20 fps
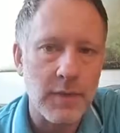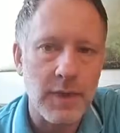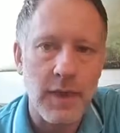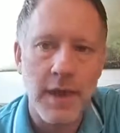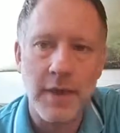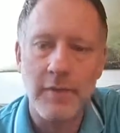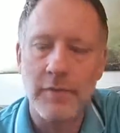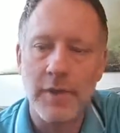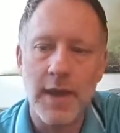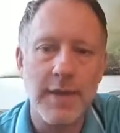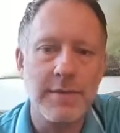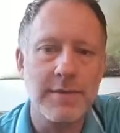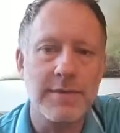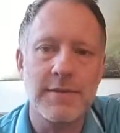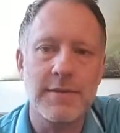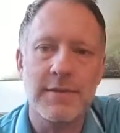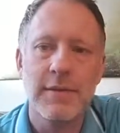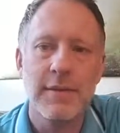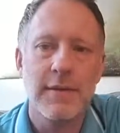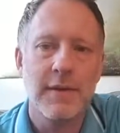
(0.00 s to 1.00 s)
have
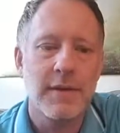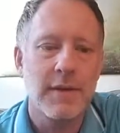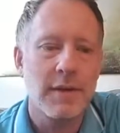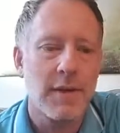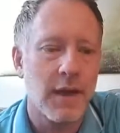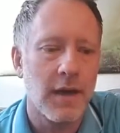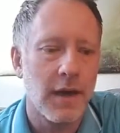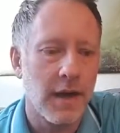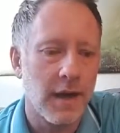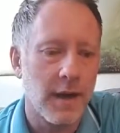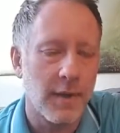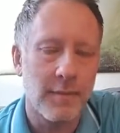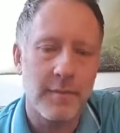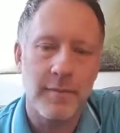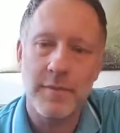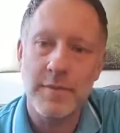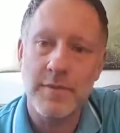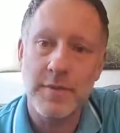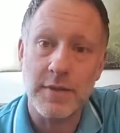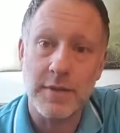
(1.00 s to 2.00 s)
less
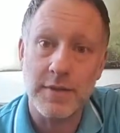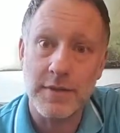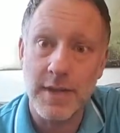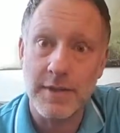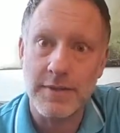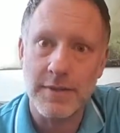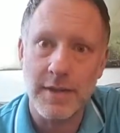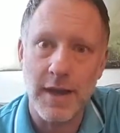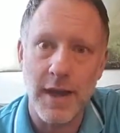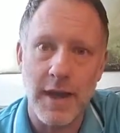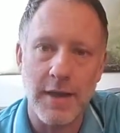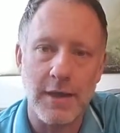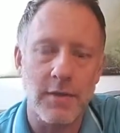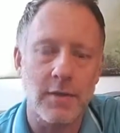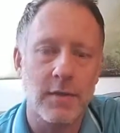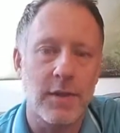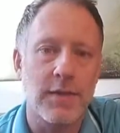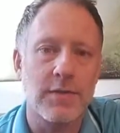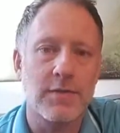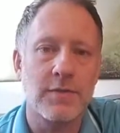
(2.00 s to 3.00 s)
success than I
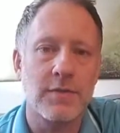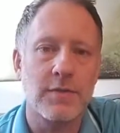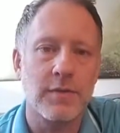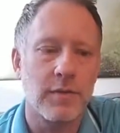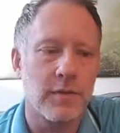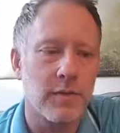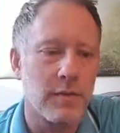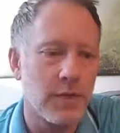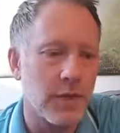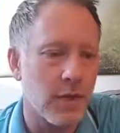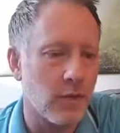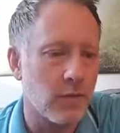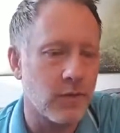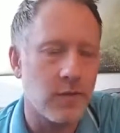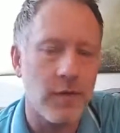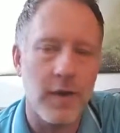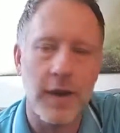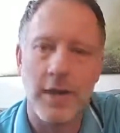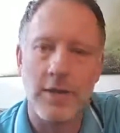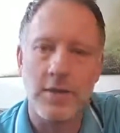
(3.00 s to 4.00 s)
do, less
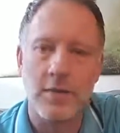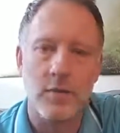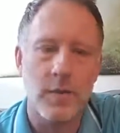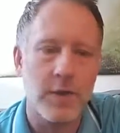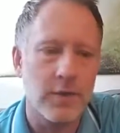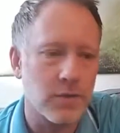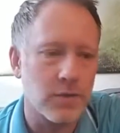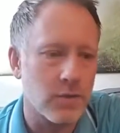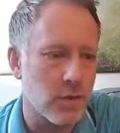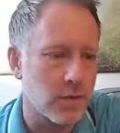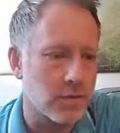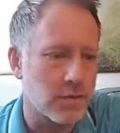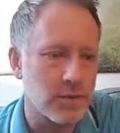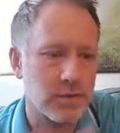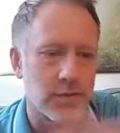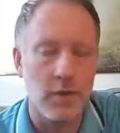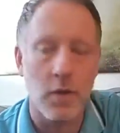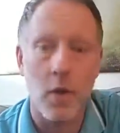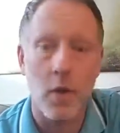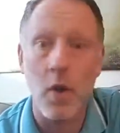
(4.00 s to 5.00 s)
financial
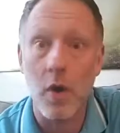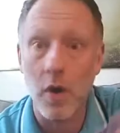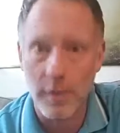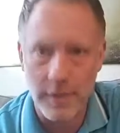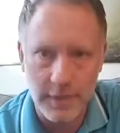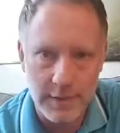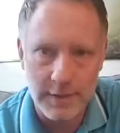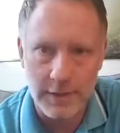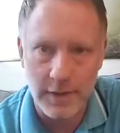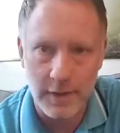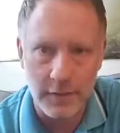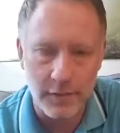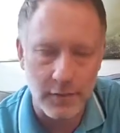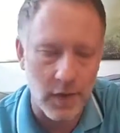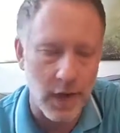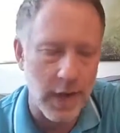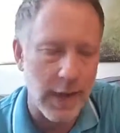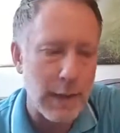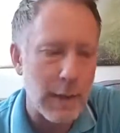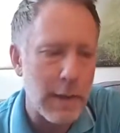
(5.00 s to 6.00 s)
resources and all this stuff,
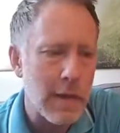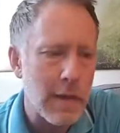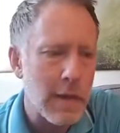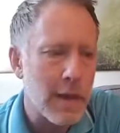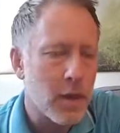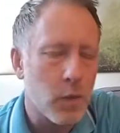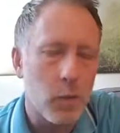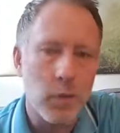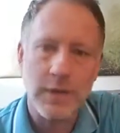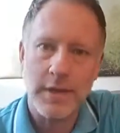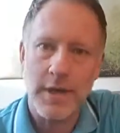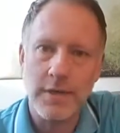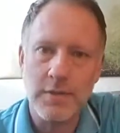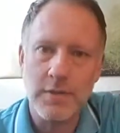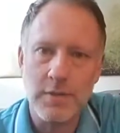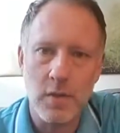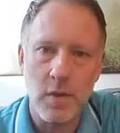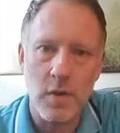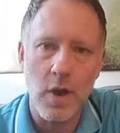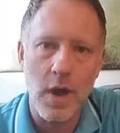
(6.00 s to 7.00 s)
right? What the
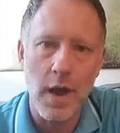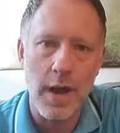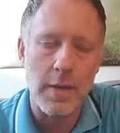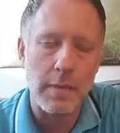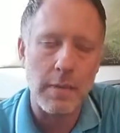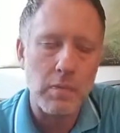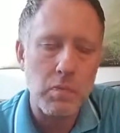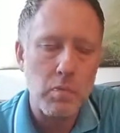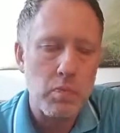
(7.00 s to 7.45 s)
heck's going on?